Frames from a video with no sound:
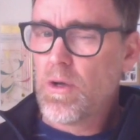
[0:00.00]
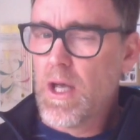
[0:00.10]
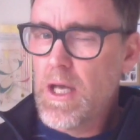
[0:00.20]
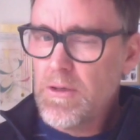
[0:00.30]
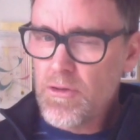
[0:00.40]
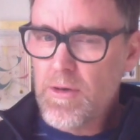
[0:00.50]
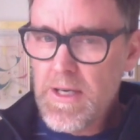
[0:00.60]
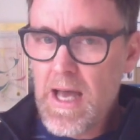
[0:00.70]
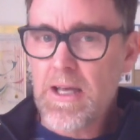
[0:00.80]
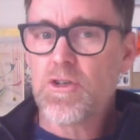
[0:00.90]
in 3
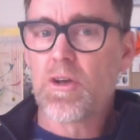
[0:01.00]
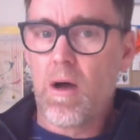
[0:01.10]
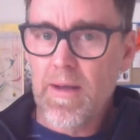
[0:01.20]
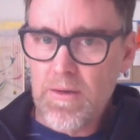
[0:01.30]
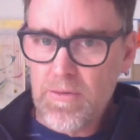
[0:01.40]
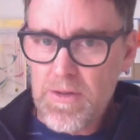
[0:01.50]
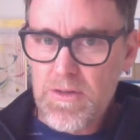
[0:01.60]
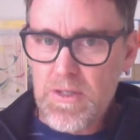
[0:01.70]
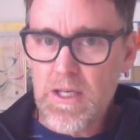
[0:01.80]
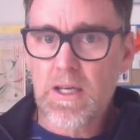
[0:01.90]
days, you're going in for
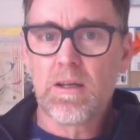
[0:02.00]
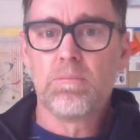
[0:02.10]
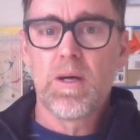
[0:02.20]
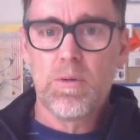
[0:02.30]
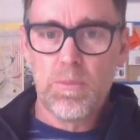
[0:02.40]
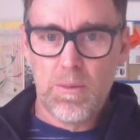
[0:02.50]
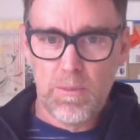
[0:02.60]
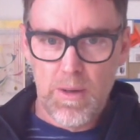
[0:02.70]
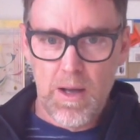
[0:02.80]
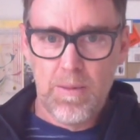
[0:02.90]
this thing, and blah, blah, blah, blah,
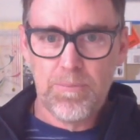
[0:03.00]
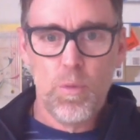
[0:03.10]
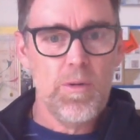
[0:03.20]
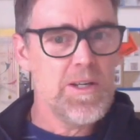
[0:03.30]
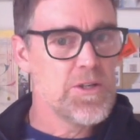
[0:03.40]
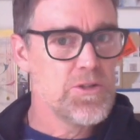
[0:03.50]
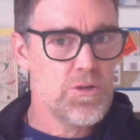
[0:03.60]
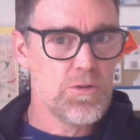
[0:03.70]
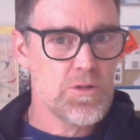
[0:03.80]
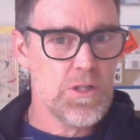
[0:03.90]
blah, and what we need to
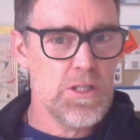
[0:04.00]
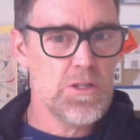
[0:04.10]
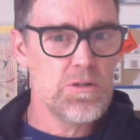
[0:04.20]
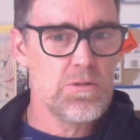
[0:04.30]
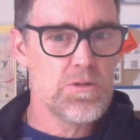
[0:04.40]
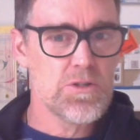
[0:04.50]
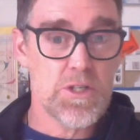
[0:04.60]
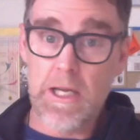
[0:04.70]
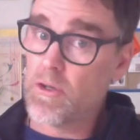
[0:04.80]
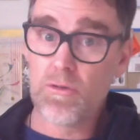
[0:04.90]
do is I need to just
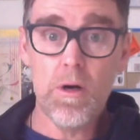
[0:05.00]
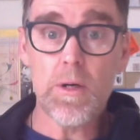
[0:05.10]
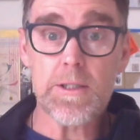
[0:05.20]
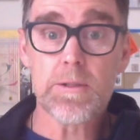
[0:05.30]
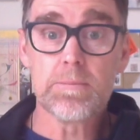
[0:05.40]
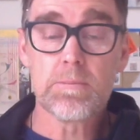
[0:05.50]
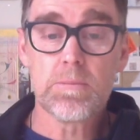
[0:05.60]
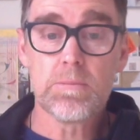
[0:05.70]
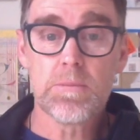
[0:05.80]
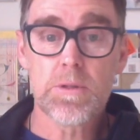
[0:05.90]
take you through it.
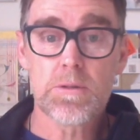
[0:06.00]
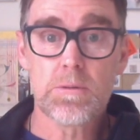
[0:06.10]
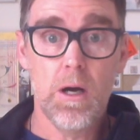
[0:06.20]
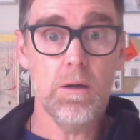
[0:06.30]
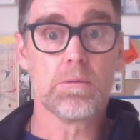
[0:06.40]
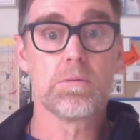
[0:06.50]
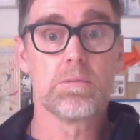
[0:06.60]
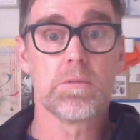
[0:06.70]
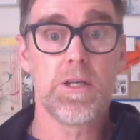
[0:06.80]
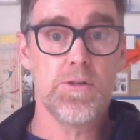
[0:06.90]
And he goes,
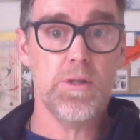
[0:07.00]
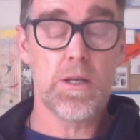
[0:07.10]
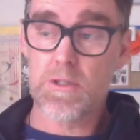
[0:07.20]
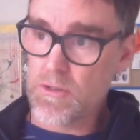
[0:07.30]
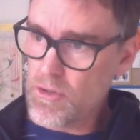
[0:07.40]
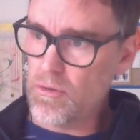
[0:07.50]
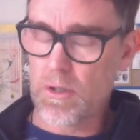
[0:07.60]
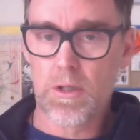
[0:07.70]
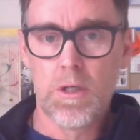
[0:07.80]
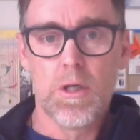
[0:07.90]
can you do that? I said,
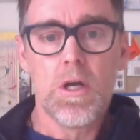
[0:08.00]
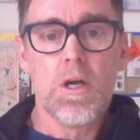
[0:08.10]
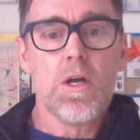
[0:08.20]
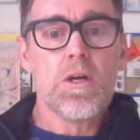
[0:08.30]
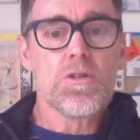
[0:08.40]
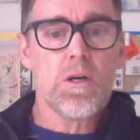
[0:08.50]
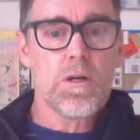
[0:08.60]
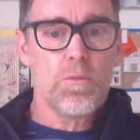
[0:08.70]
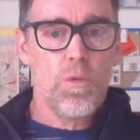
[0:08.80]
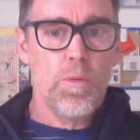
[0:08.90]
sure. So
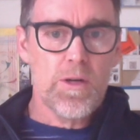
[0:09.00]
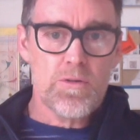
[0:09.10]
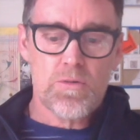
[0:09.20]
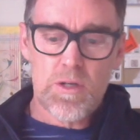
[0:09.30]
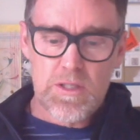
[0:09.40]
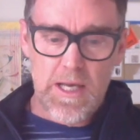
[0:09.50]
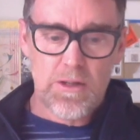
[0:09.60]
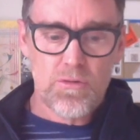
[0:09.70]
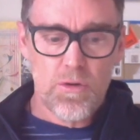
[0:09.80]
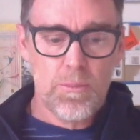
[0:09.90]
what we're going to do is we're going to take it
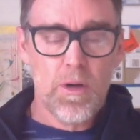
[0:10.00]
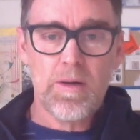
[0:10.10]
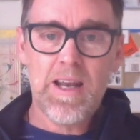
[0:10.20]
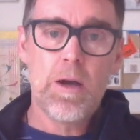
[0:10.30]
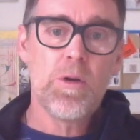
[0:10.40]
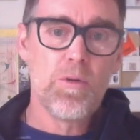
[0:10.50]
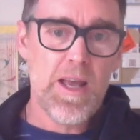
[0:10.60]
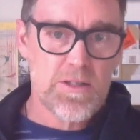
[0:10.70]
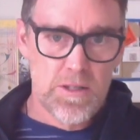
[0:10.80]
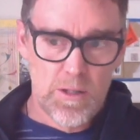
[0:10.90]
through it, but I'm going to help you to
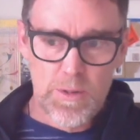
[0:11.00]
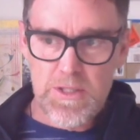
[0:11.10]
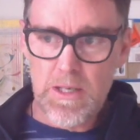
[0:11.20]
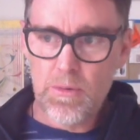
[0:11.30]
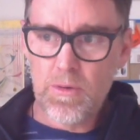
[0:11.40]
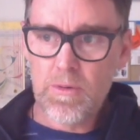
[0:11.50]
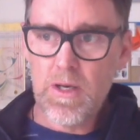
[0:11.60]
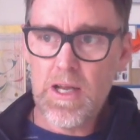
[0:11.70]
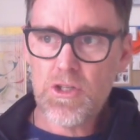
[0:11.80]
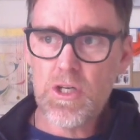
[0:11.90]
relax a little bit deeper, and I'm going to
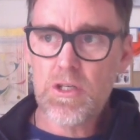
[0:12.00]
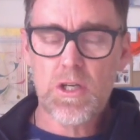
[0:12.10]
actually,